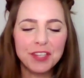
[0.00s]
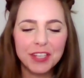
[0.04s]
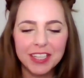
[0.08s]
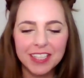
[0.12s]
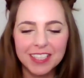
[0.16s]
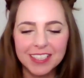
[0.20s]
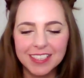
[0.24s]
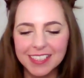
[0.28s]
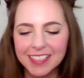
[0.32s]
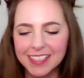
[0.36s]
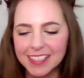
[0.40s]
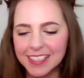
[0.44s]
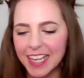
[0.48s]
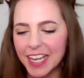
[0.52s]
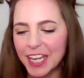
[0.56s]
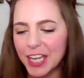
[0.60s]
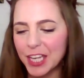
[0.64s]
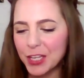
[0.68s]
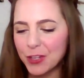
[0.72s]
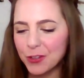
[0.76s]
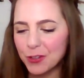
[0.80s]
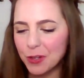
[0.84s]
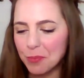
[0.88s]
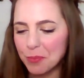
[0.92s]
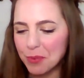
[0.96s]
you're going to say
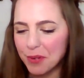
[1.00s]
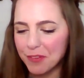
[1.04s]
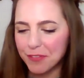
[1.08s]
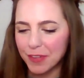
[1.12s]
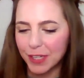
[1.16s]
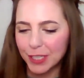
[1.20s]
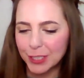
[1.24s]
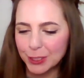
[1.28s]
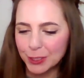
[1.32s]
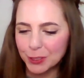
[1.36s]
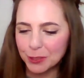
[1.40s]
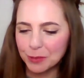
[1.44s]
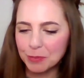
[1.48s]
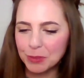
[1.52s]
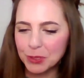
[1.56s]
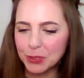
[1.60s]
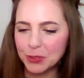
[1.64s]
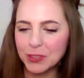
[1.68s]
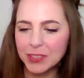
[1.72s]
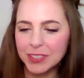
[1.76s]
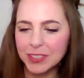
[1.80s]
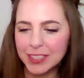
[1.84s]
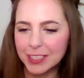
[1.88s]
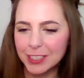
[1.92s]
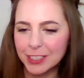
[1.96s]
you're a professional
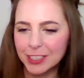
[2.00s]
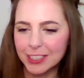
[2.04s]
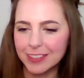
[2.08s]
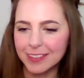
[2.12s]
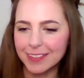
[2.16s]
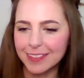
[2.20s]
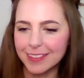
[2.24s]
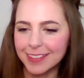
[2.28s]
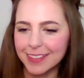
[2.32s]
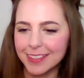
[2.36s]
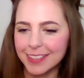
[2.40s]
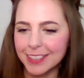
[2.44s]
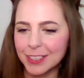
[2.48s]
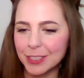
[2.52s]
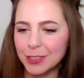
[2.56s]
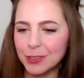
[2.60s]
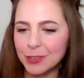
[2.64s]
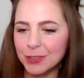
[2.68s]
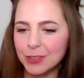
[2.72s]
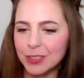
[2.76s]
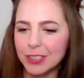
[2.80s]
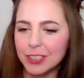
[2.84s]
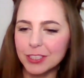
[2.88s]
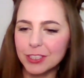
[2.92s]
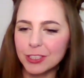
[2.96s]
musician, that
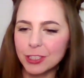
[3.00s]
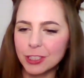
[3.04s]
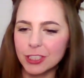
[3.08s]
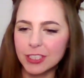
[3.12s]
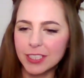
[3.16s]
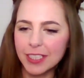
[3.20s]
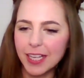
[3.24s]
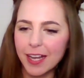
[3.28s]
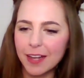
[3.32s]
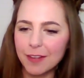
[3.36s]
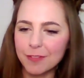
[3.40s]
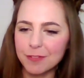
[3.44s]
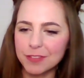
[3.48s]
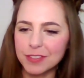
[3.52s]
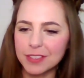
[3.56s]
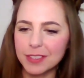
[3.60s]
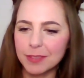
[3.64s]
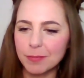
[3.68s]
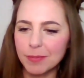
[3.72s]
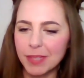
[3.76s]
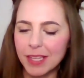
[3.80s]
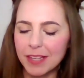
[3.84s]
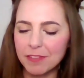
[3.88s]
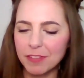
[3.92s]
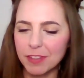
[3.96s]
you should have
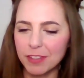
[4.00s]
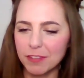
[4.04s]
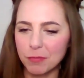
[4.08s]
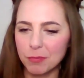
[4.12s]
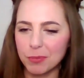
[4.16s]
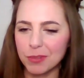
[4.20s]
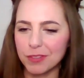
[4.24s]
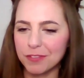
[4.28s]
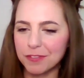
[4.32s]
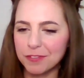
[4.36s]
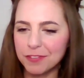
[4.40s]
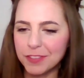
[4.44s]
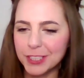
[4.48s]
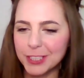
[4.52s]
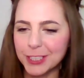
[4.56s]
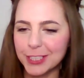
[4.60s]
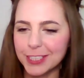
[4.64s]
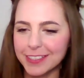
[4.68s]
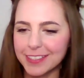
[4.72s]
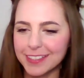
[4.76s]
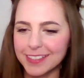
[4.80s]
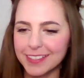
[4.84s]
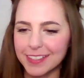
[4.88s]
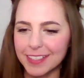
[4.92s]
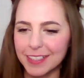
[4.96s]
some level of
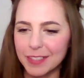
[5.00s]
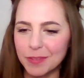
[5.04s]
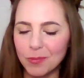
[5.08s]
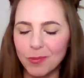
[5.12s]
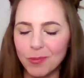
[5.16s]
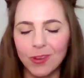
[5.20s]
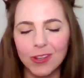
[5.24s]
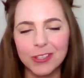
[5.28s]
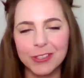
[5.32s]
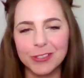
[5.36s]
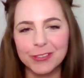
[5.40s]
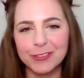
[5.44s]
proficiency in what